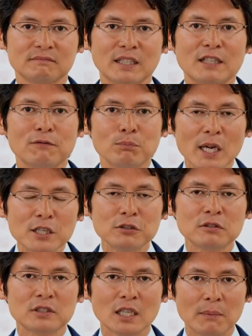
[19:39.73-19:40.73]
But if
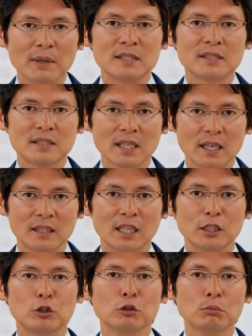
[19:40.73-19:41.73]
Meishu-sama is saying
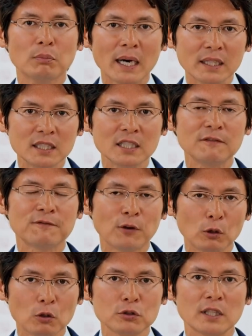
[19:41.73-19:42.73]
that humanity
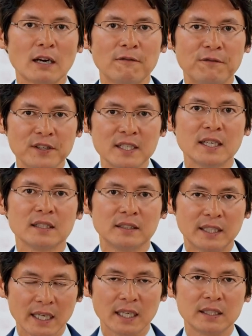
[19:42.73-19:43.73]
follows a vegan
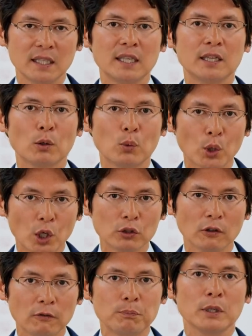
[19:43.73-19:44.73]
diet in the
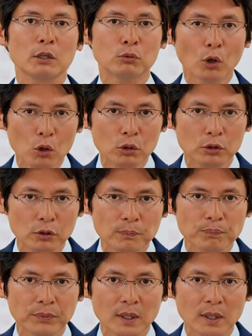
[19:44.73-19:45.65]
world of Miroku,